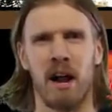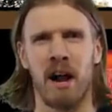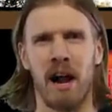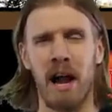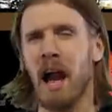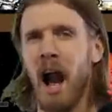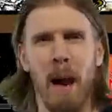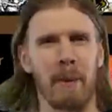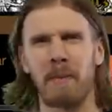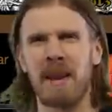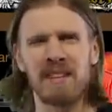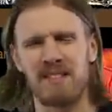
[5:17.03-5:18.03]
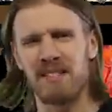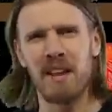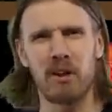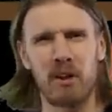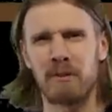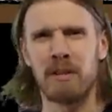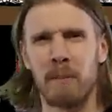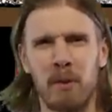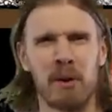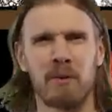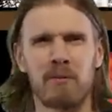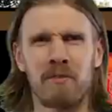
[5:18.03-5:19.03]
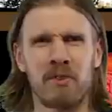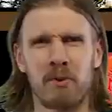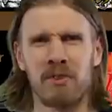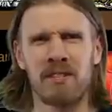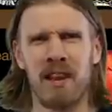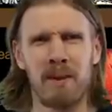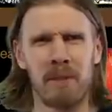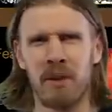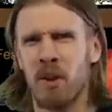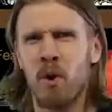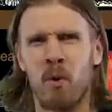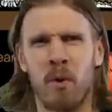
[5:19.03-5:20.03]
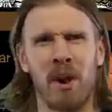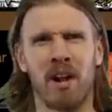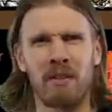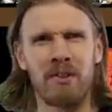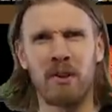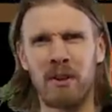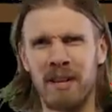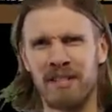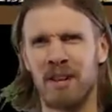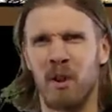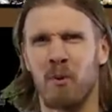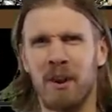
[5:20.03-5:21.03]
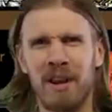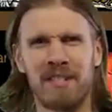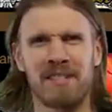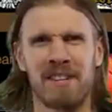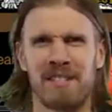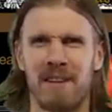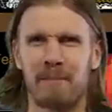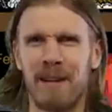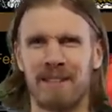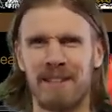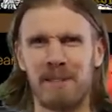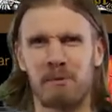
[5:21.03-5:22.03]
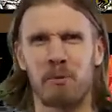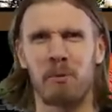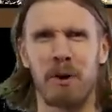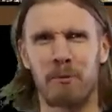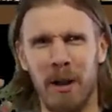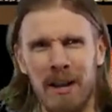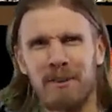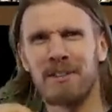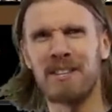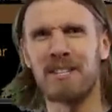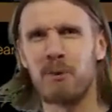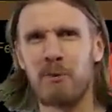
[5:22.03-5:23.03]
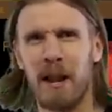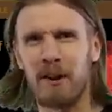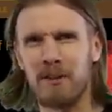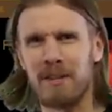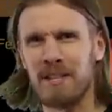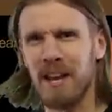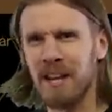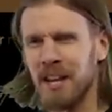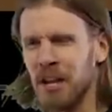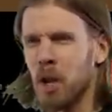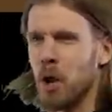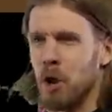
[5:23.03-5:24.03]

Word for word: Uh, I'm gonna make the stereotypical reviewer statement. We all do this. We all say something like this with one record. This is the record that's getting it.